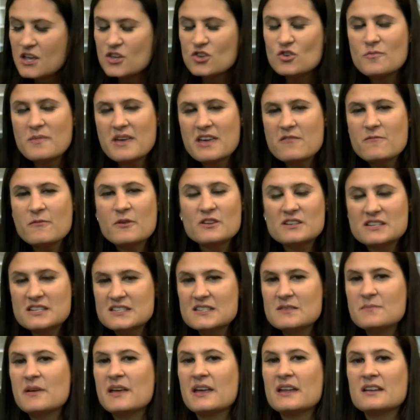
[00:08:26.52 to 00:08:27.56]
You may have
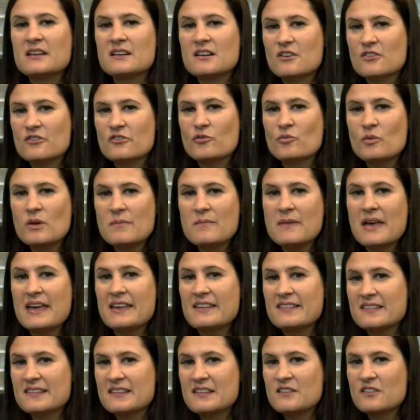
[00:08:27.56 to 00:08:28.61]
participated in our SWE
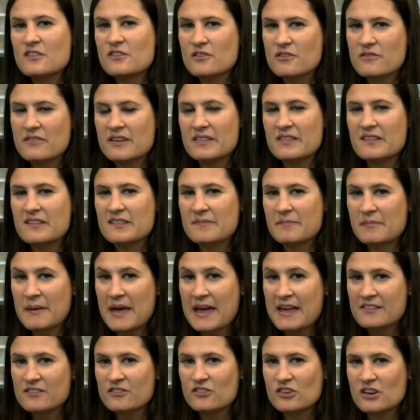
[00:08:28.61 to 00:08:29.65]
magazine survey this
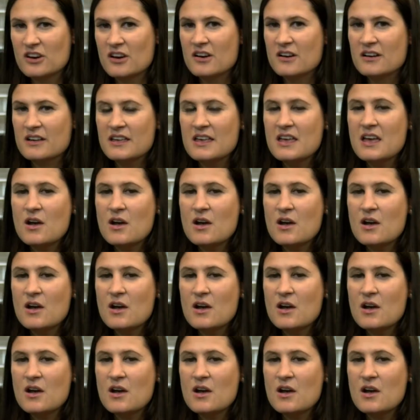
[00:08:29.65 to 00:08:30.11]
past year.